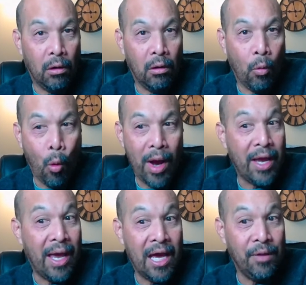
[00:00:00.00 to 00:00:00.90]
way
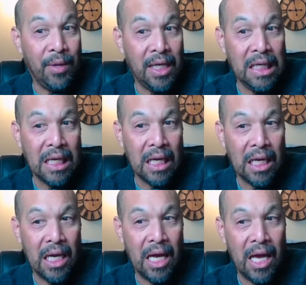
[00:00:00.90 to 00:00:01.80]
ahead of me
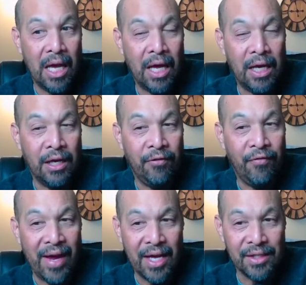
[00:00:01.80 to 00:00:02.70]
and
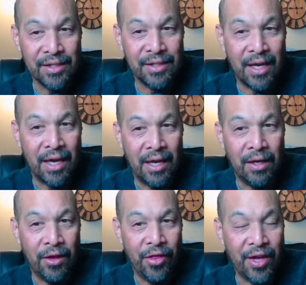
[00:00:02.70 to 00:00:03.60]
advanced
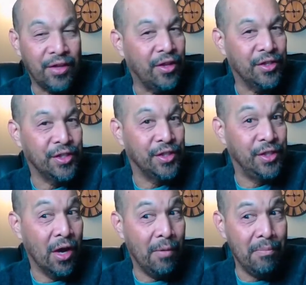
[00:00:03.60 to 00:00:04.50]
and think this is
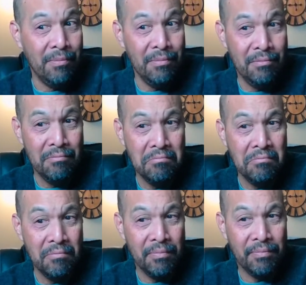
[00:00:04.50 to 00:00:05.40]
dumb,
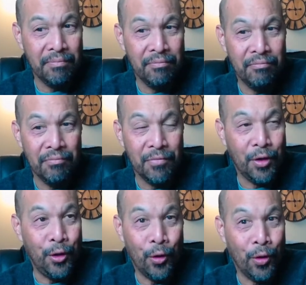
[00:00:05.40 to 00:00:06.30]

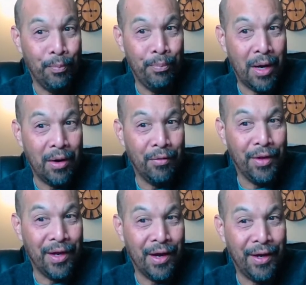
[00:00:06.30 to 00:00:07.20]
you're better
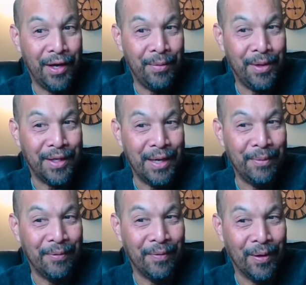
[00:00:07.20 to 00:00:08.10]
than I am at game
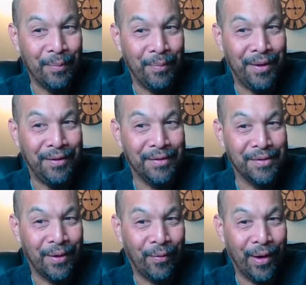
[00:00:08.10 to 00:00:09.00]
development,
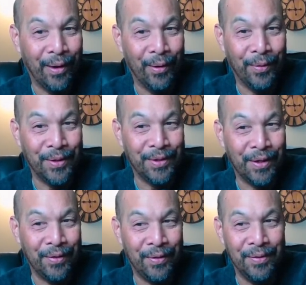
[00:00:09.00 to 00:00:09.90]
so I don't know what to
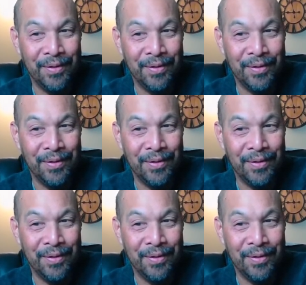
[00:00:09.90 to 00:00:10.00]
tell you.